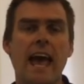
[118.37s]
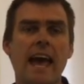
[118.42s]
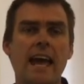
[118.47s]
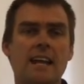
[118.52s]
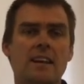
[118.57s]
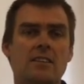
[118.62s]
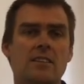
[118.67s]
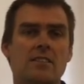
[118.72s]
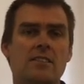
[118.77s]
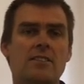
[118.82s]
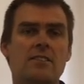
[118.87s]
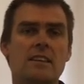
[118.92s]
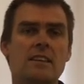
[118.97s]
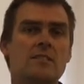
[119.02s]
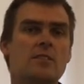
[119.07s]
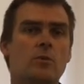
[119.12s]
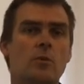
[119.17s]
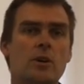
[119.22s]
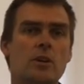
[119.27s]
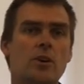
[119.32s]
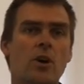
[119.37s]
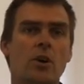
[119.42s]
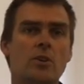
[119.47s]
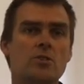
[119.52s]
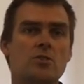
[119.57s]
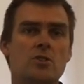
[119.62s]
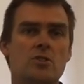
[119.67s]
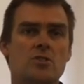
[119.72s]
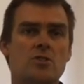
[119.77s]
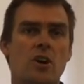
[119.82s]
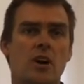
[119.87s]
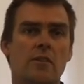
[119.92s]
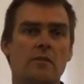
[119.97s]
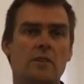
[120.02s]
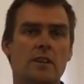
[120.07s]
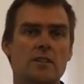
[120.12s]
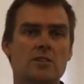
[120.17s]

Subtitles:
And the thing that we're conscious of